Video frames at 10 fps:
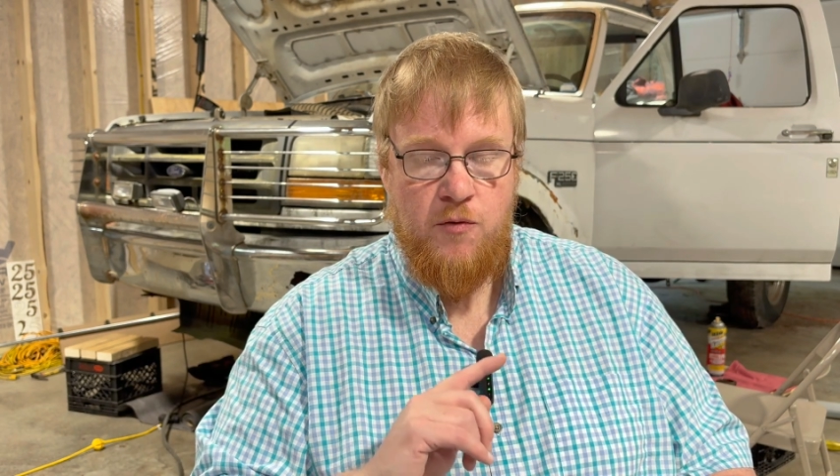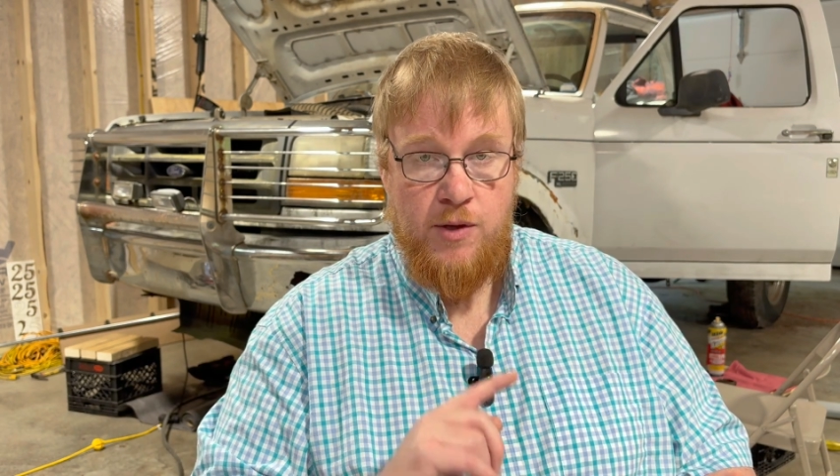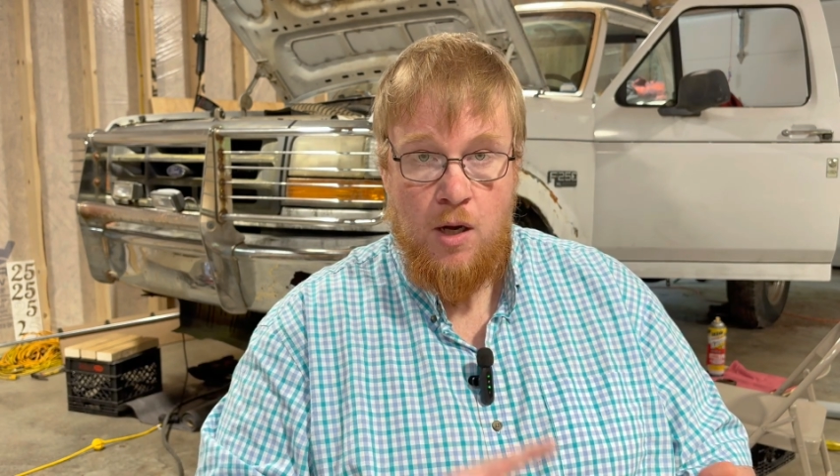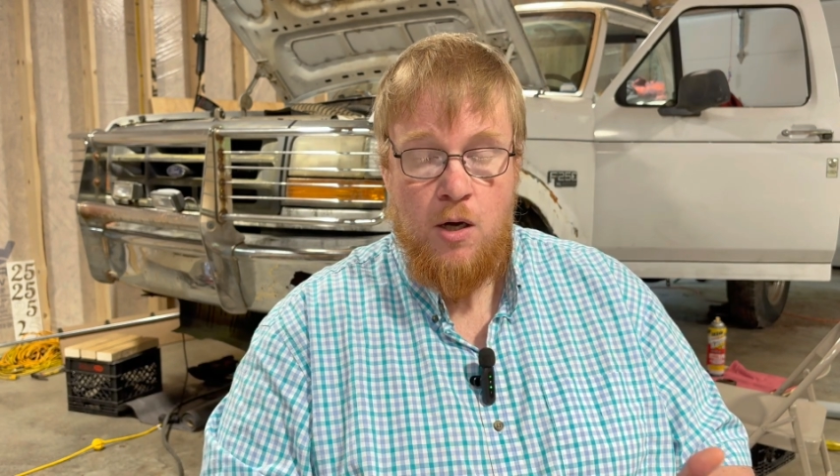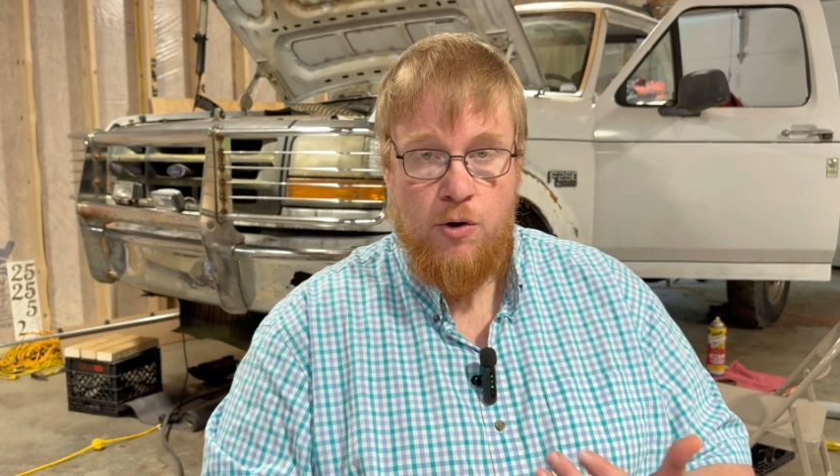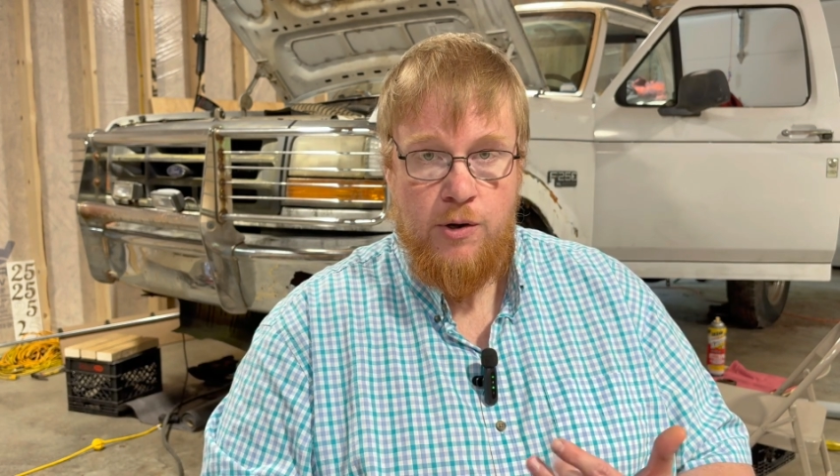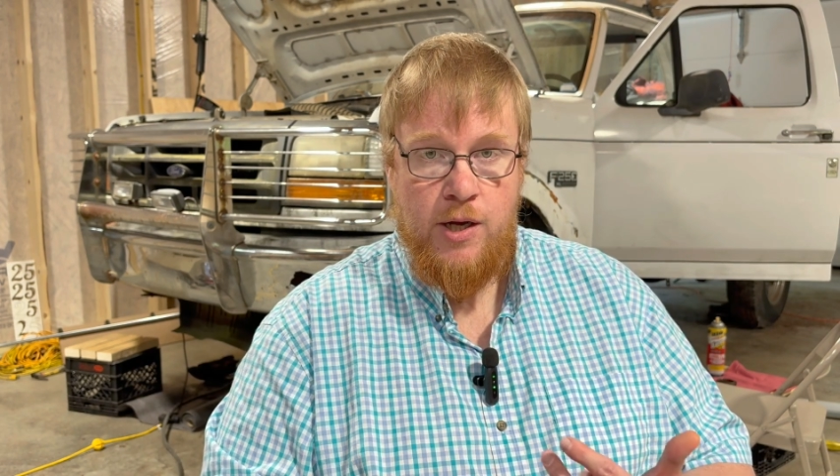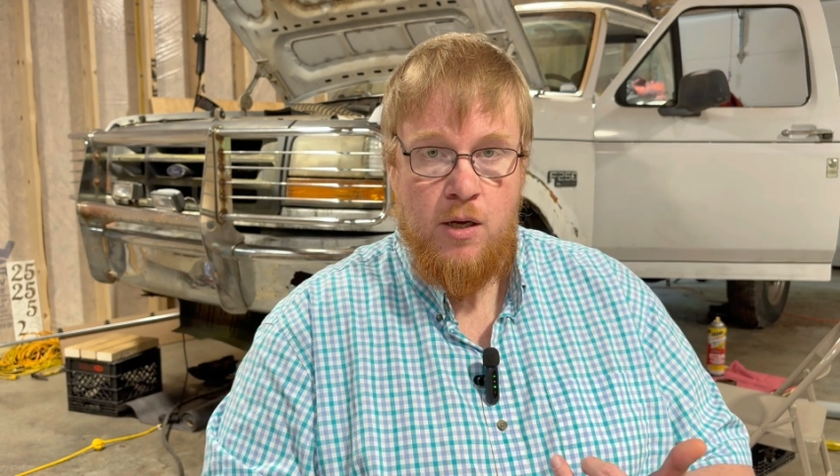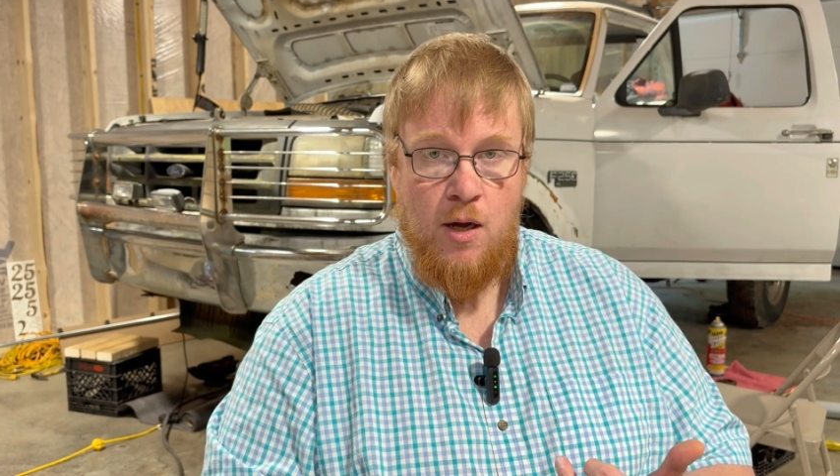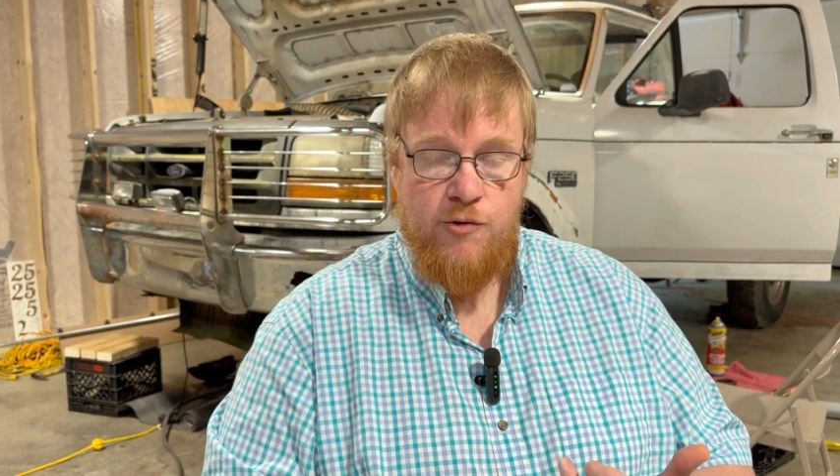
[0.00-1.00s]
for the
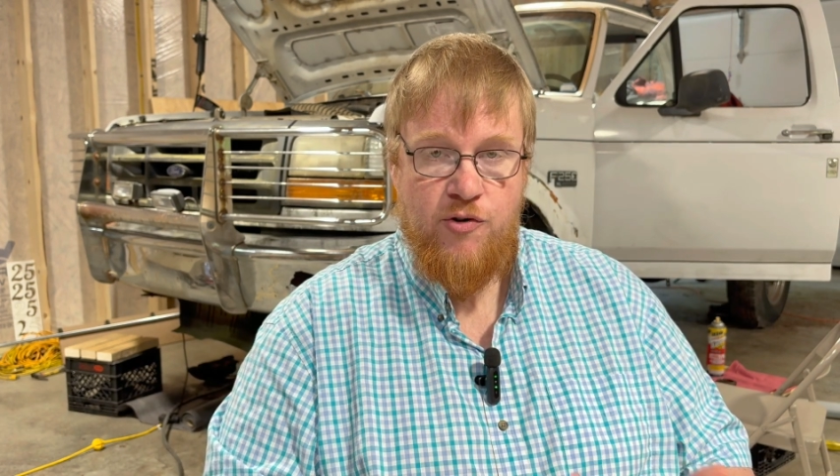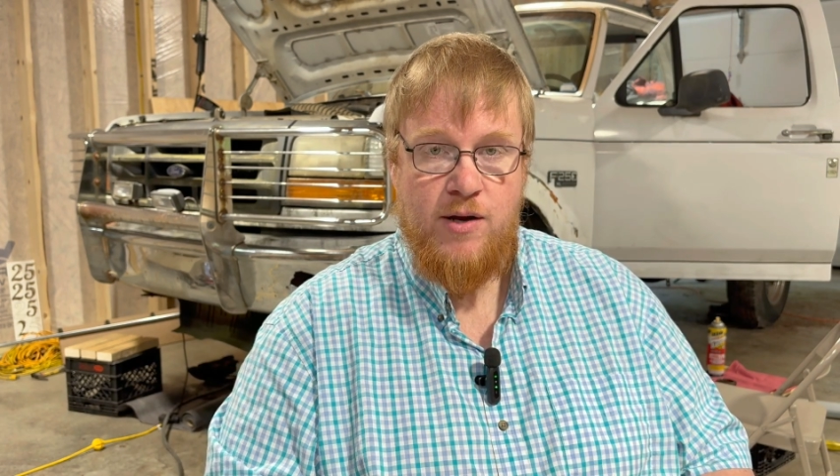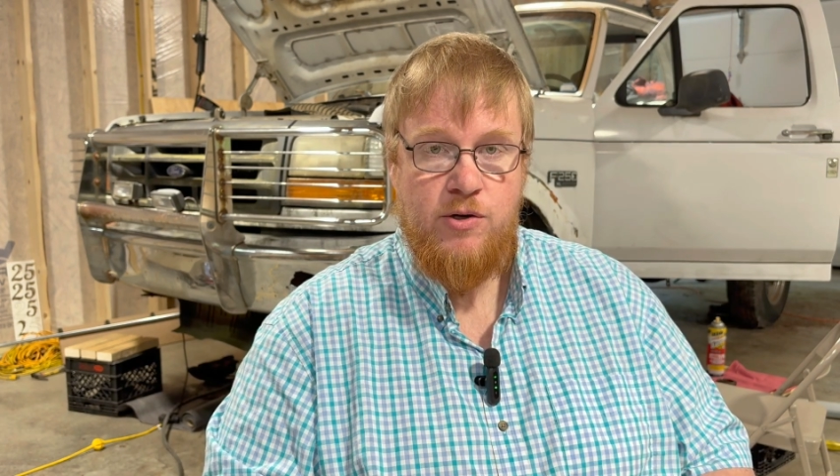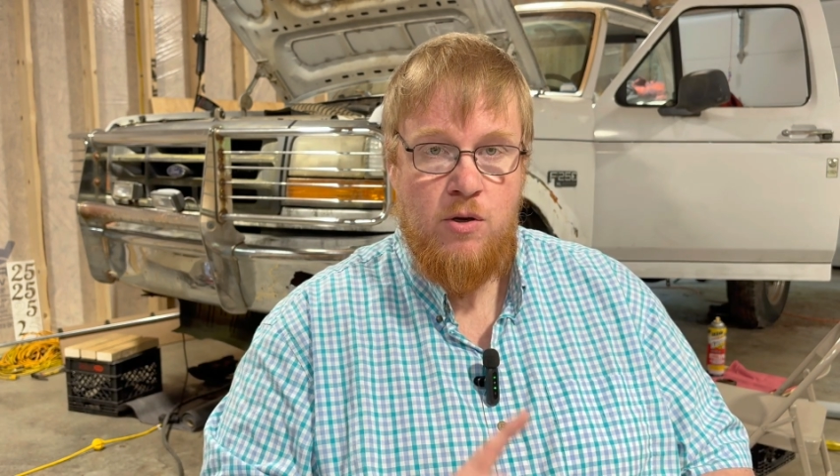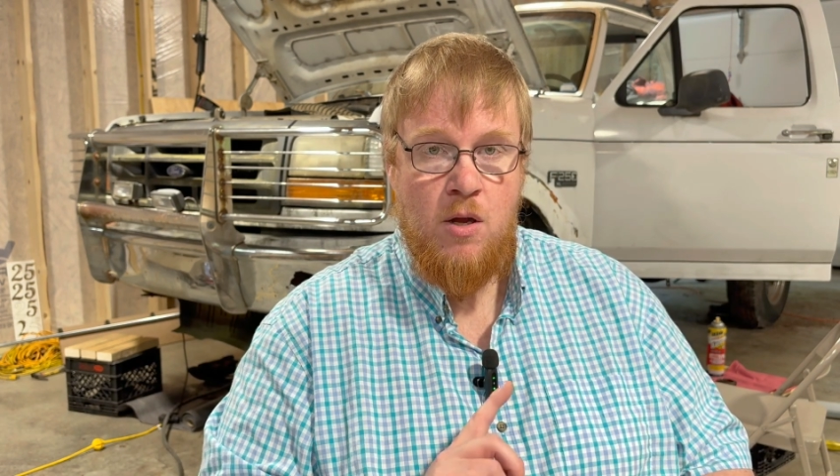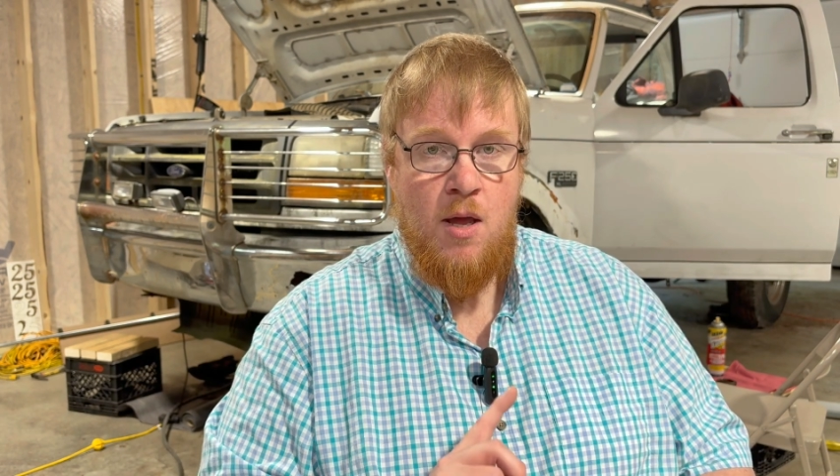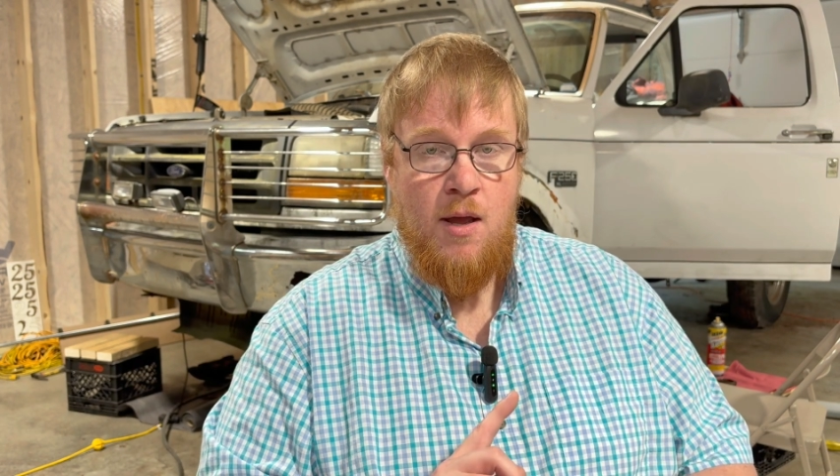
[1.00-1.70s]
concrete contractor